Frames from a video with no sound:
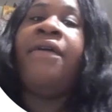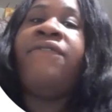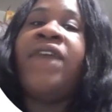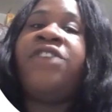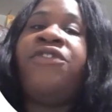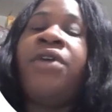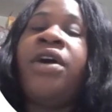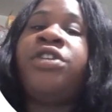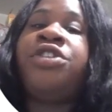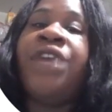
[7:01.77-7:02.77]

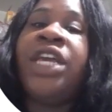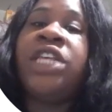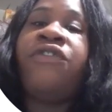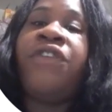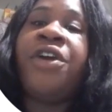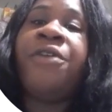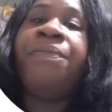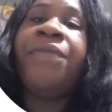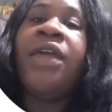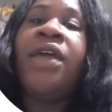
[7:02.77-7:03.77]
phosphoryl transfer,
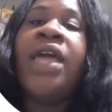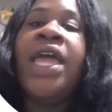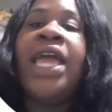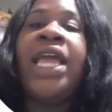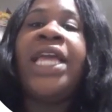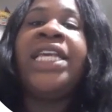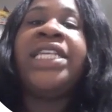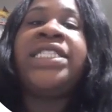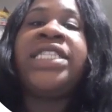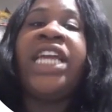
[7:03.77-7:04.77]

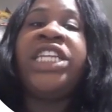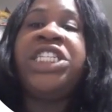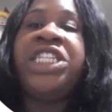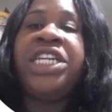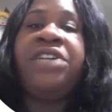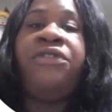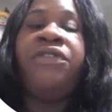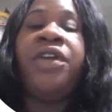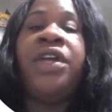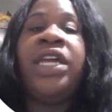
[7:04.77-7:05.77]
it's a shift,
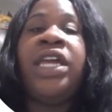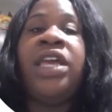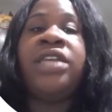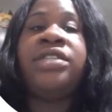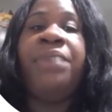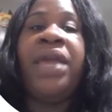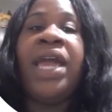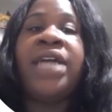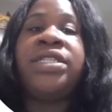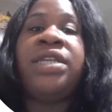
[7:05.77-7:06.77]
it's been
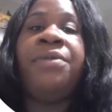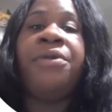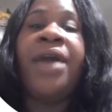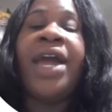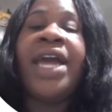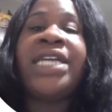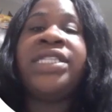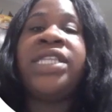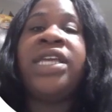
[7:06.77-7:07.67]
isomerized,